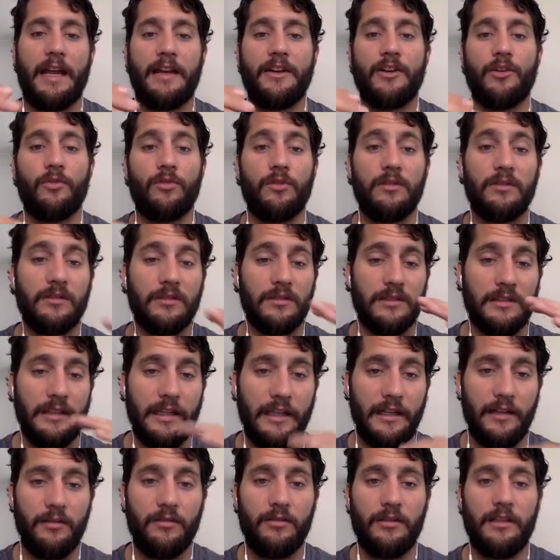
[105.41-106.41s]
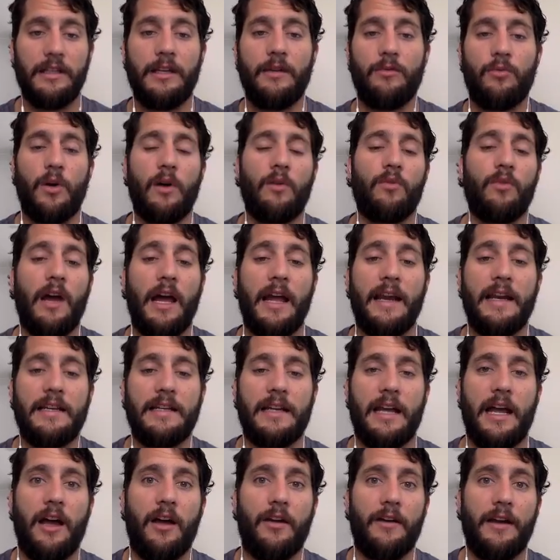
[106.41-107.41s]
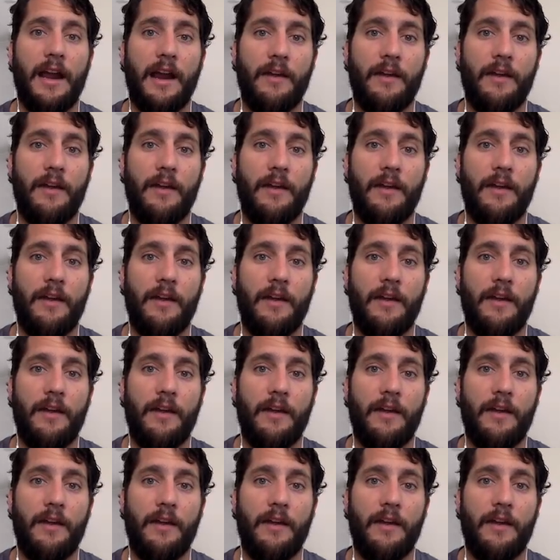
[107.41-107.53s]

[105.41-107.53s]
and you're literally writing down